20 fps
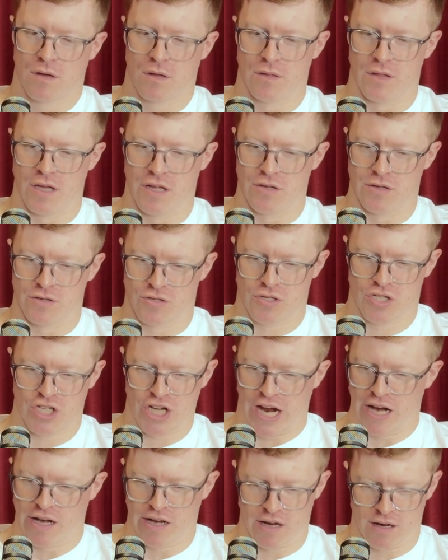then you're
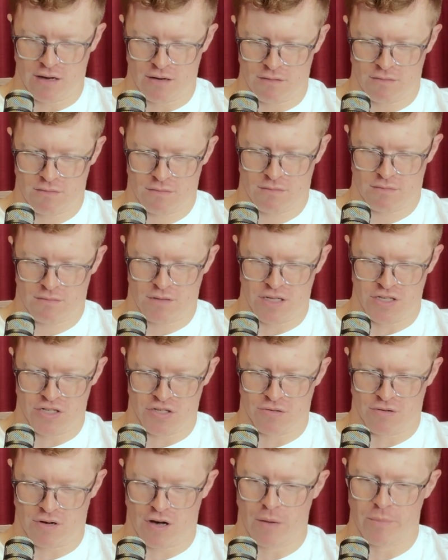chaining
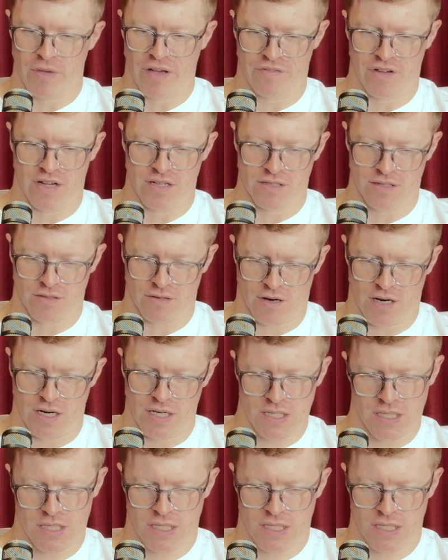additional combat phases, right?